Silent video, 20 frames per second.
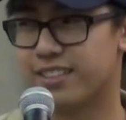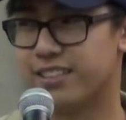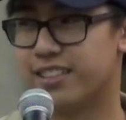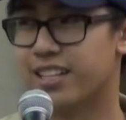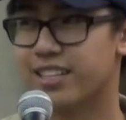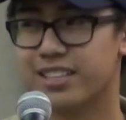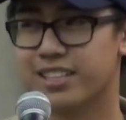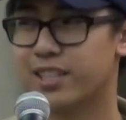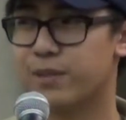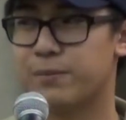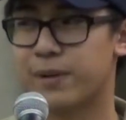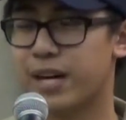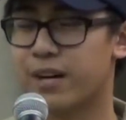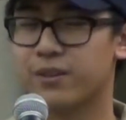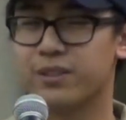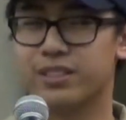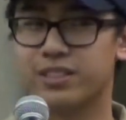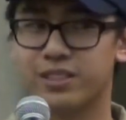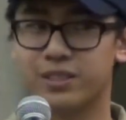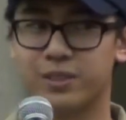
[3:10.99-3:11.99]
nothing
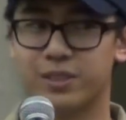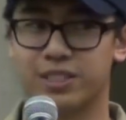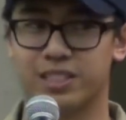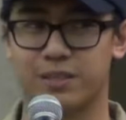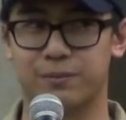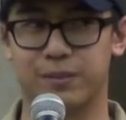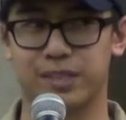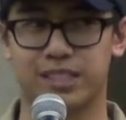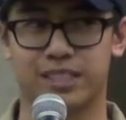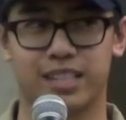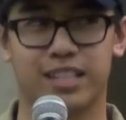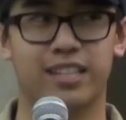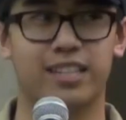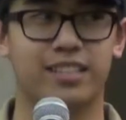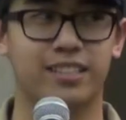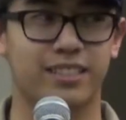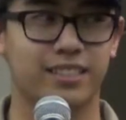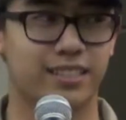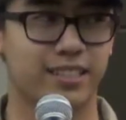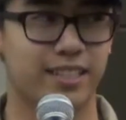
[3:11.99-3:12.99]
about you is a
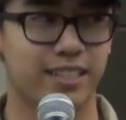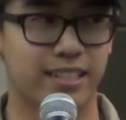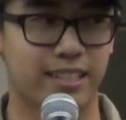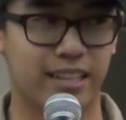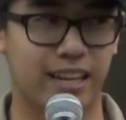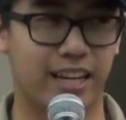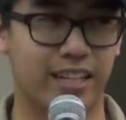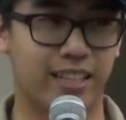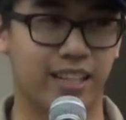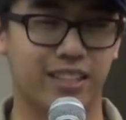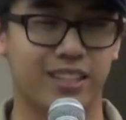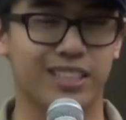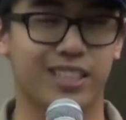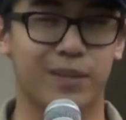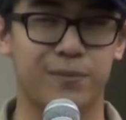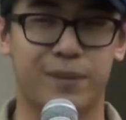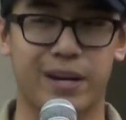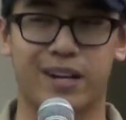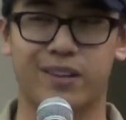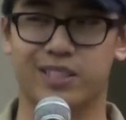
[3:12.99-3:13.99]
mistake, and
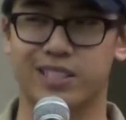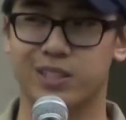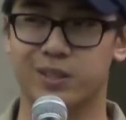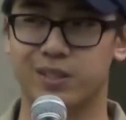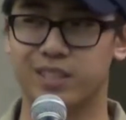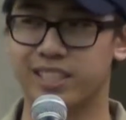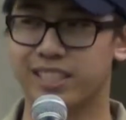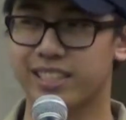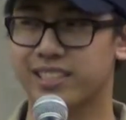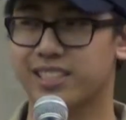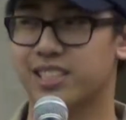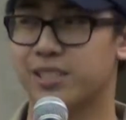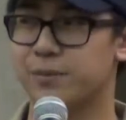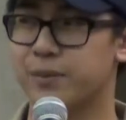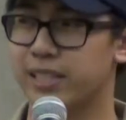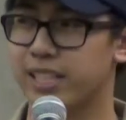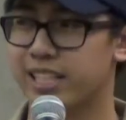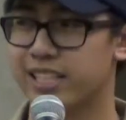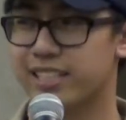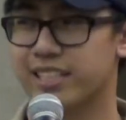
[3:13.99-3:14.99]
nothing about you needs to
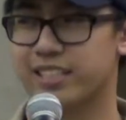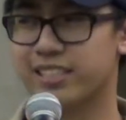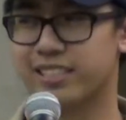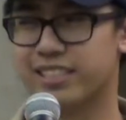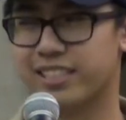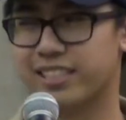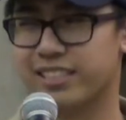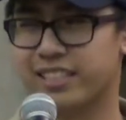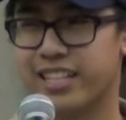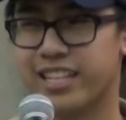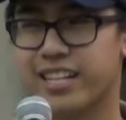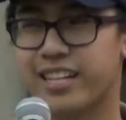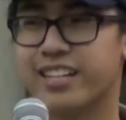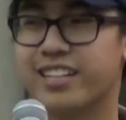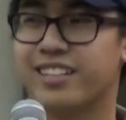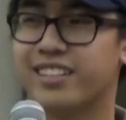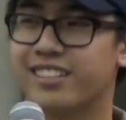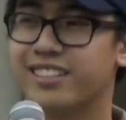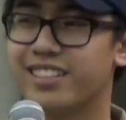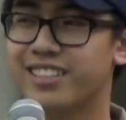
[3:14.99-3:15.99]
be hidden. And
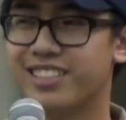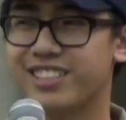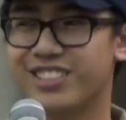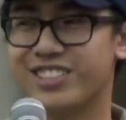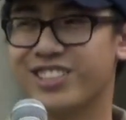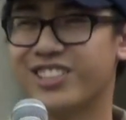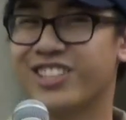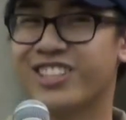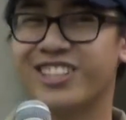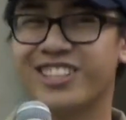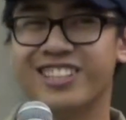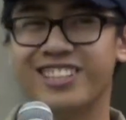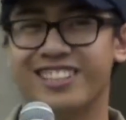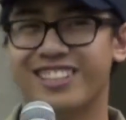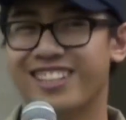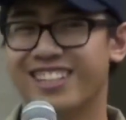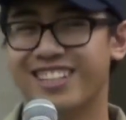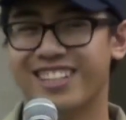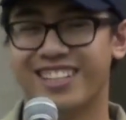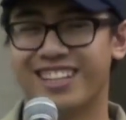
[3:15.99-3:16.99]
yeah,
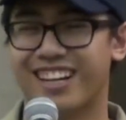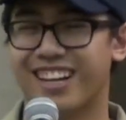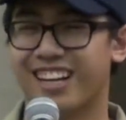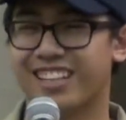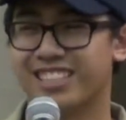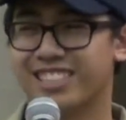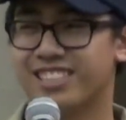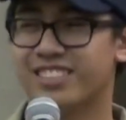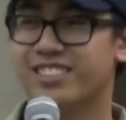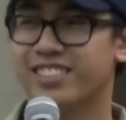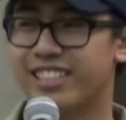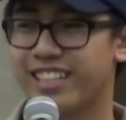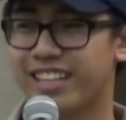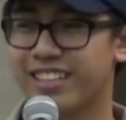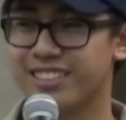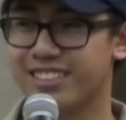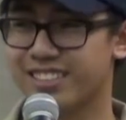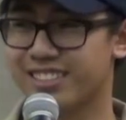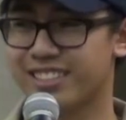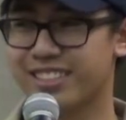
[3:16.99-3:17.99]
sure, I still
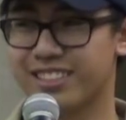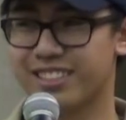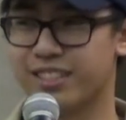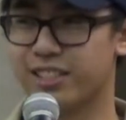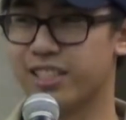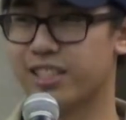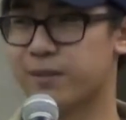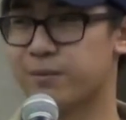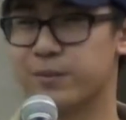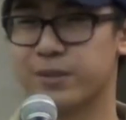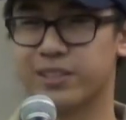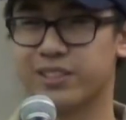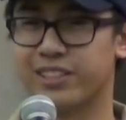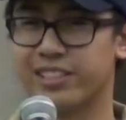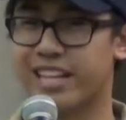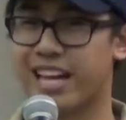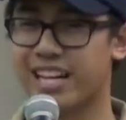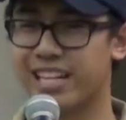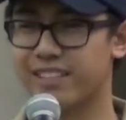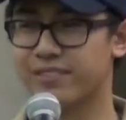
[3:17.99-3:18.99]
can't see the number
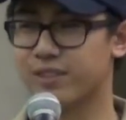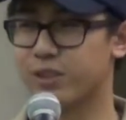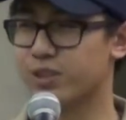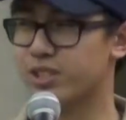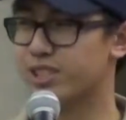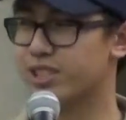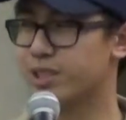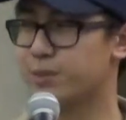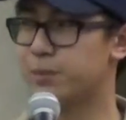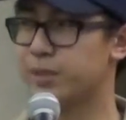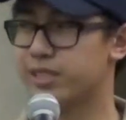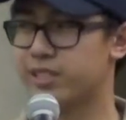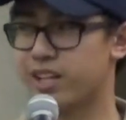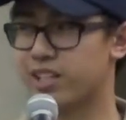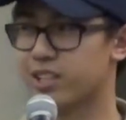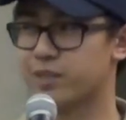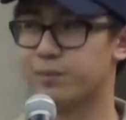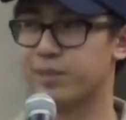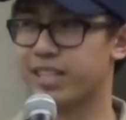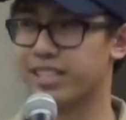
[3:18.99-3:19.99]
in any of those stupid
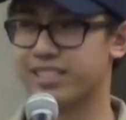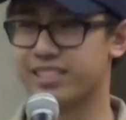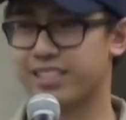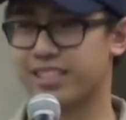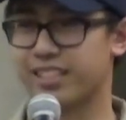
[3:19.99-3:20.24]
colorblind